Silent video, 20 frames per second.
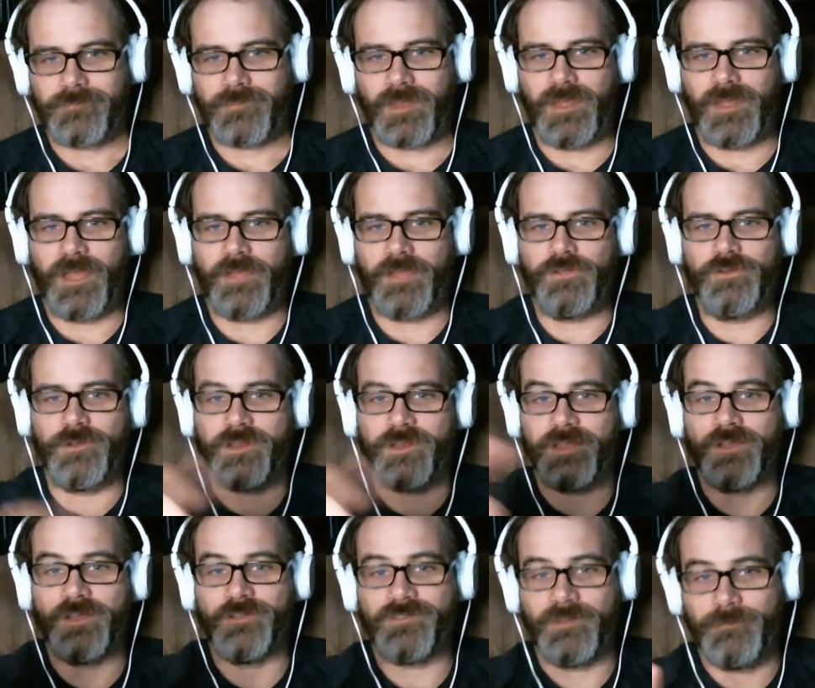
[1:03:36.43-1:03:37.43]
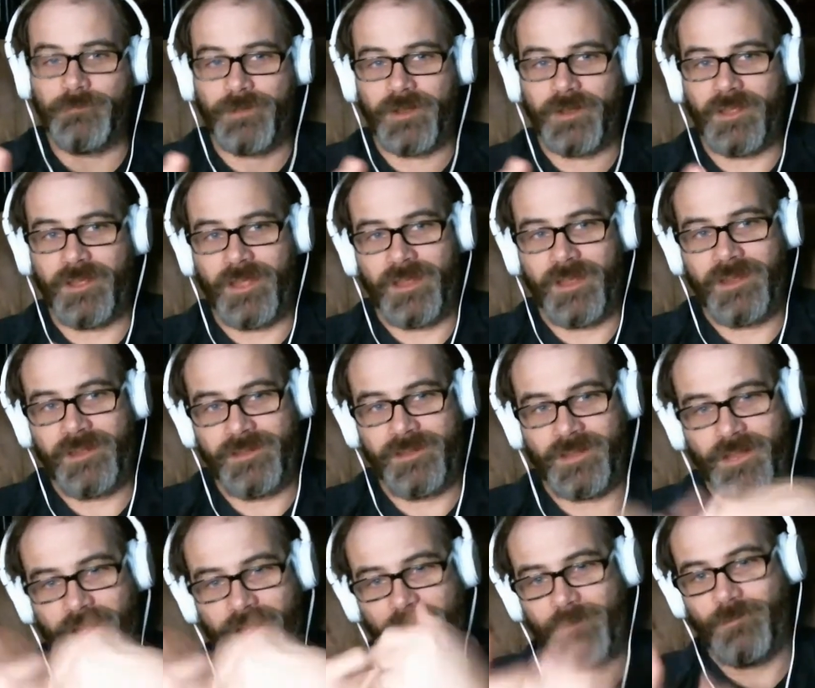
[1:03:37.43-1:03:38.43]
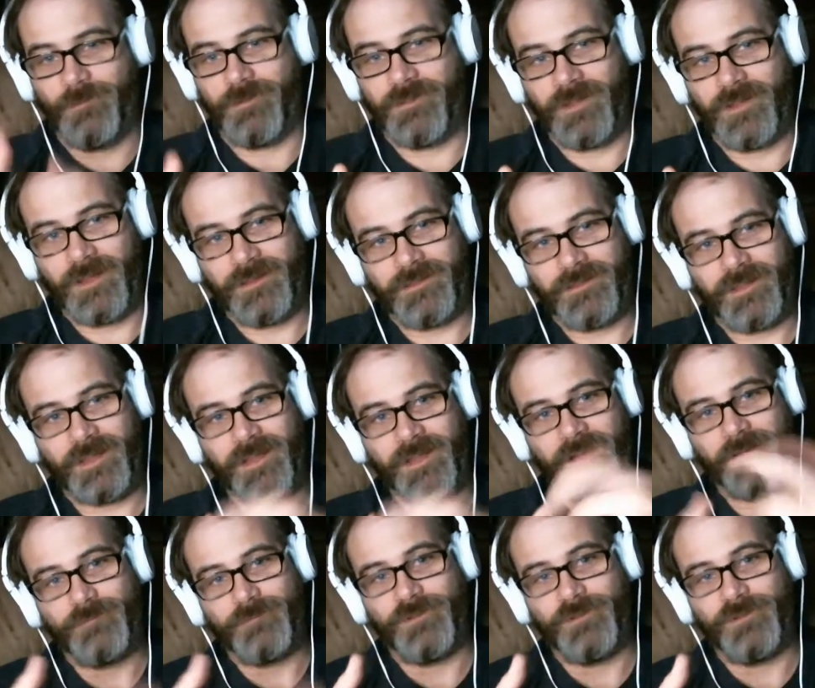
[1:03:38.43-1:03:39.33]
you would kill somebody, and then the gun